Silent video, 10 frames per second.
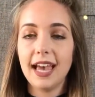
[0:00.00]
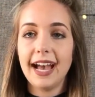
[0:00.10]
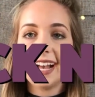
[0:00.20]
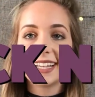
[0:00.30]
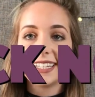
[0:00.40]

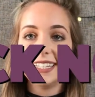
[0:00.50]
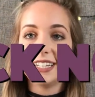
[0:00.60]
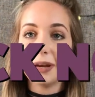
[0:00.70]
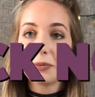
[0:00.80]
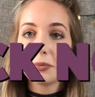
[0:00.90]
Hack
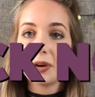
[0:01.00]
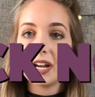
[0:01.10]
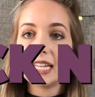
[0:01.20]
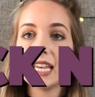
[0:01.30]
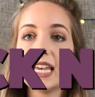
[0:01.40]
number
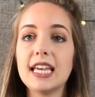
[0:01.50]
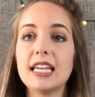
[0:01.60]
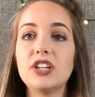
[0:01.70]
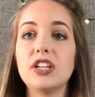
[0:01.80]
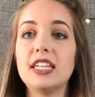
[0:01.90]
one,
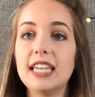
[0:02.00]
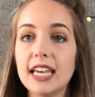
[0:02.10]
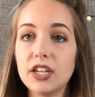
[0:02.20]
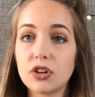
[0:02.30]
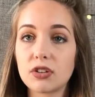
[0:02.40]

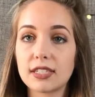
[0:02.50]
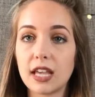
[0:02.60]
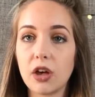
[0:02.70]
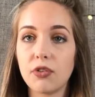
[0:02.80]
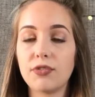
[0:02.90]
get
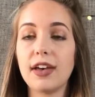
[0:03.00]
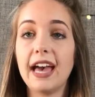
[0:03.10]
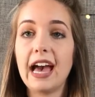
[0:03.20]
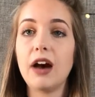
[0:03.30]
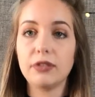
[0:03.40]
yourself
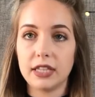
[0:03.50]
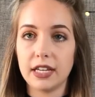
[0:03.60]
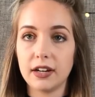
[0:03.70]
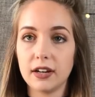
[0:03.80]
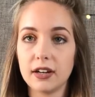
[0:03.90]
out
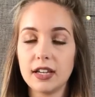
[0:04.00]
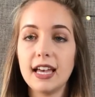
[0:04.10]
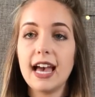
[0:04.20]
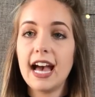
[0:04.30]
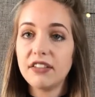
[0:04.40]
there.
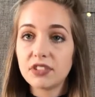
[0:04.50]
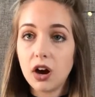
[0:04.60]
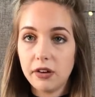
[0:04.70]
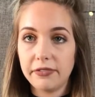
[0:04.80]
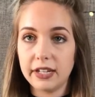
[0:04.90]
Have
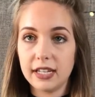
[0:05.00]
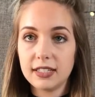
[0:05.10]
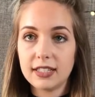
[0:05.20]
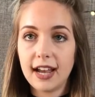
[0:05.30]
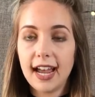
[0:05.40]

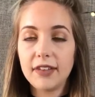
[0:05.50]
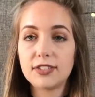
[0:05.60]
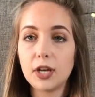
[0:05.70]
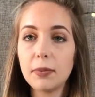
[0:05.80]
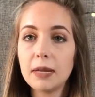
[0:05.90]
confidence. I have
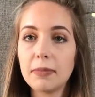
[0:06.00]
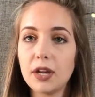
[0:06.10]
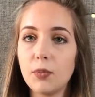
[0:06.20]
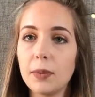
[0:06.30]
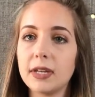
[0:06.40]
so many men
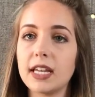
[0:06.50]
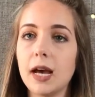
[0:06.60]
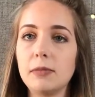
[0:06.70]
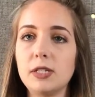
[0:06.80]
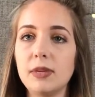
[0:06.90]
and women
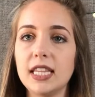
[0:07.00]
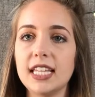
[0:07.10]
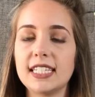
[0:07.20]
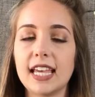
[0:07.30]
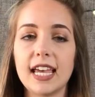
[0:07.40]
come to me and they
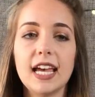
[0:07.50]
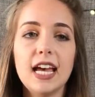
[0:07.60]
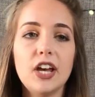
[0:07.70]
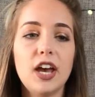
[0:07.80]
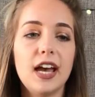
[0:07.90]
say,
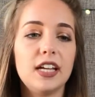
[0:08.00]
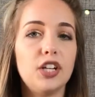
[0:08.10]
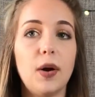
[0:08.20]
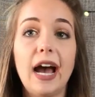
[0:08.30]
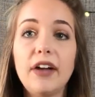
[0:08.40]
you
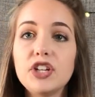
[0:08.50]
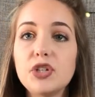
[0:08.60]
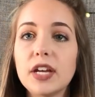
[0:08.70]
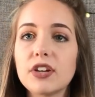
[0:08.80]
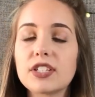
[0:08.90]
know, how did you
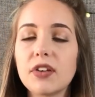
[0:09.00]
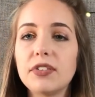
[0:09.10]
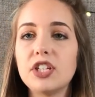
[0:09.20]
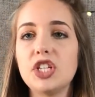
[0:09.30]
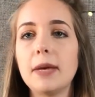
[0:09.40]
get yourself in
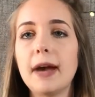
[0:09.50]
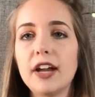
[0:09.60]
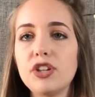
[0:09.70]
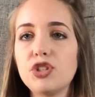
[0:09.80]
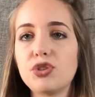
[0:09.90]
the gym? How
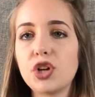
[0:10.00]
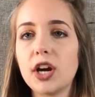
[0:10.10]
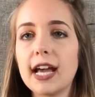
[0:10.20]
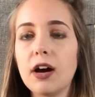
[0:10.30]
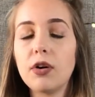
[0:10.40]
did you start
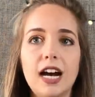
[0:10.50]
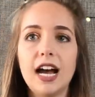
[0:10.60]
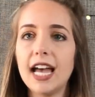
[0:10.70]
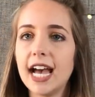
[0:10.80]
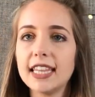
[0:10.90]
out? I
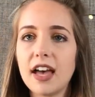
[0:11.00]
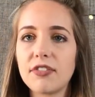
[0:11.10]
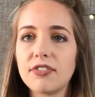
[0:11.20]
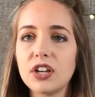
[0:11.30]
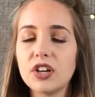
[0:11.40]
had that
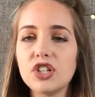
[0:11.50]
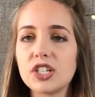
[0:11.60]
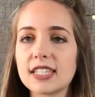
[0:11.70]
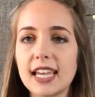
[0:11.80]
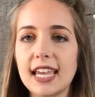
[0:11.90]
fear
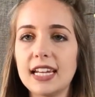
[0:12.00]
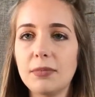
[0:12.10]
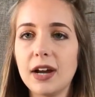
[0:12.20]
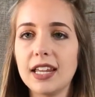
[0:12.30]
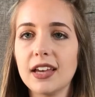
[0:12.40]
just like
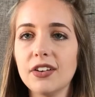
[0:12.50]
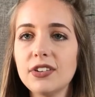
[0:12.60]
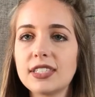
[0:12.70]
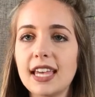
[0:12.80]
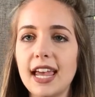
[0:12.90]
anybody
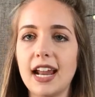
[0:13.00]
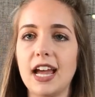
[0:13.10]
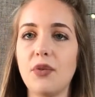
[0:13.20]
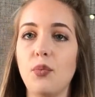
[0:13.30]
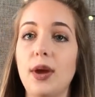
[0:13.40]
else and
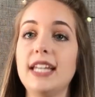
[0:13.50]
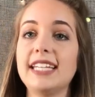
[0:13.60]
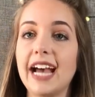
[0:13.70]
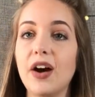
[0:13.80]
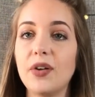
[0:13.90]
I went
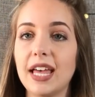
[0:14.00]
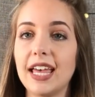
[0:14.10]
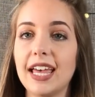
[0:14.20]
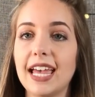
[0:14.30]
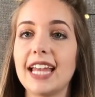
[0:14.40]
out
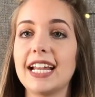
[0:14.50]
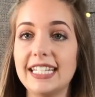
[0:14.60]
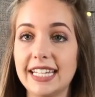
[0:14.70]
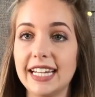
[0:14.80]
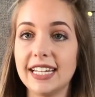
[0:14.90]
and I
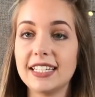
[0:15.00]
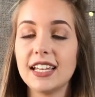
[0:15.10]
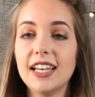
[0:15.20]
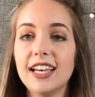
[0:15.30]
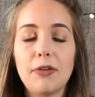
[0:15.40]
did it.
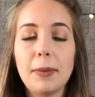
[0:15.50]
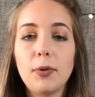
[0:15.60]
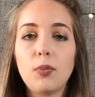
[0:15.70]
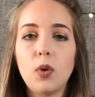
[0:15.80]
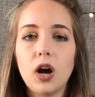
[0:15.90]
And I
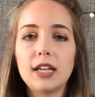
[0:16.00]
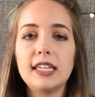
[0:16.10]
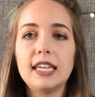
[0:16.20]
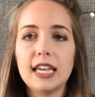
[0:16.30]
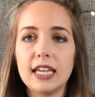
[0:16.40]
remember
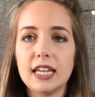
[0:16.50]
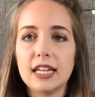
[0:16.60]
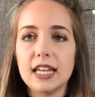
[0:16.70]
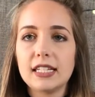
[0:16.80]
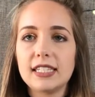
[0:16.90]
walking in
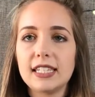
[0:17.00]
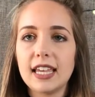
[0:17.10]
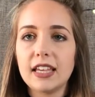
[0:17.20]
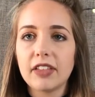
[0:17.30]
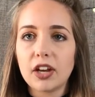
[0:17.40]
and
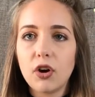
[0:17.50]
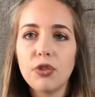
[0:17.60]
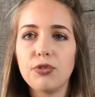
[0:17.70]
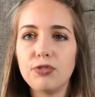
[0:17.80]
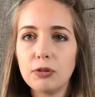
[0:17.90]
seeing like all
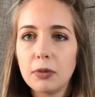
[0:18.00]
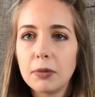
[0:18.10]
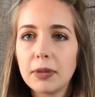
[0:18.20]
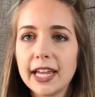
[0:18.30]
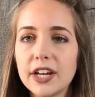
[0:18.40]
the football
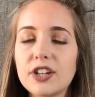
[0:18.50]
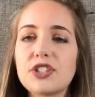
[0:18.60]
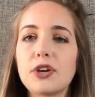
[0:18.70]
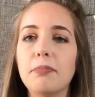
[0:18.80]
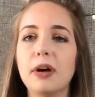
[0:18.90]

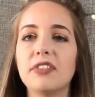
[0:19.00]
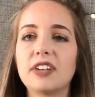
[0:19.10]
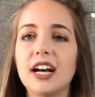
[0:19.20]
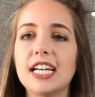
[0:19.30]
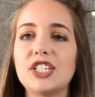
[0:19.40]
players or buff
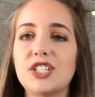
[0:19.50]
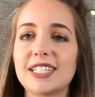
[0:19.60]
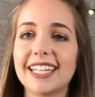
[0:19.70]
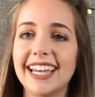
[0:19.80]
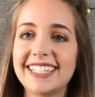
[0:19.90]
guys
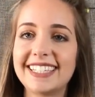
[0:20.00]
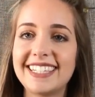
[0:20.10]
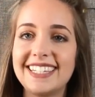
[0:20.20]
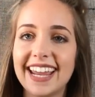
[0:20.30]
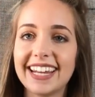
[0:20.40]
just like
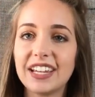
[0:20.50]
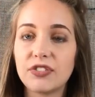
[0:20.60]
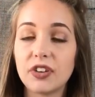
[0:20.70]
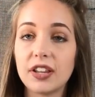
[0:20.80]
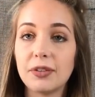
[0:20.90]
standing in
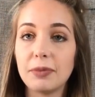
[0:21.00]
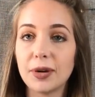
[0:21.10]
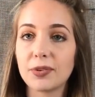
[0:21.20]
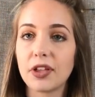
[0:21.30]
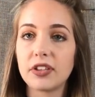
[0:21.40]
front of the mirror
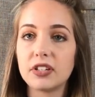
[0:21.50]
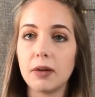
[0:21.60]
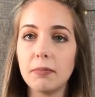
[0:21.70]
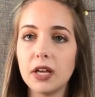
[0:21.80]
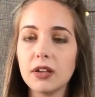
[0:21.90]
with all the
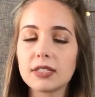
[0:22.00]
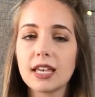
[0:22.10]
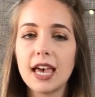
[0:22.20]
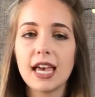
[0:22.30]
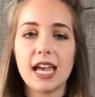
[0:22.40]
dumbbells
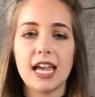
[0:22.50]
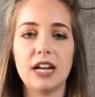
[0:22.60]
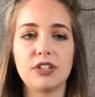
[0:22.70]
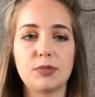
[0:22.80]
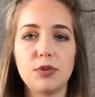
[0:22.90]
and
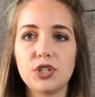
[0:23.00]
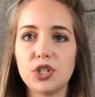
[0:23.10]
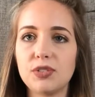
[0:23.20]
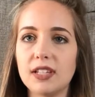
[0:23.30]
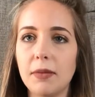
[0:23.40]
I was supposed to
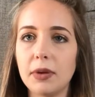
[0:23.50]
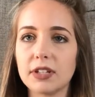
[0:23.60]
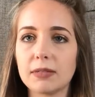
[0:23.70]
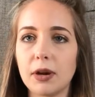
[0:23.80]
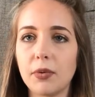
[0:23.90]
use
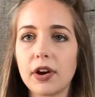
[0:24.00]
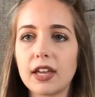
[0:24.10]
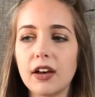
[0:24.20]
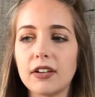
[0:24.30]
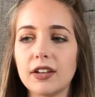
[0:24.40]
dumbbells in my
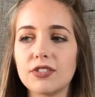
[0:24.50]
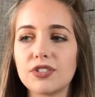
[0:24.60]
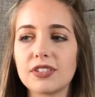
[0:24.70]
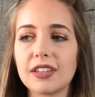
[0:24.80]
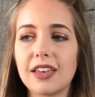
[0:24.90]
workout and I was
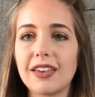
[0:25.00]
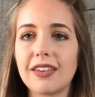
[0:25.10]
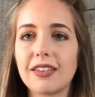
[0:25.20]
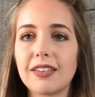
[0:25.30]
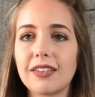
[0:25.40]
just like,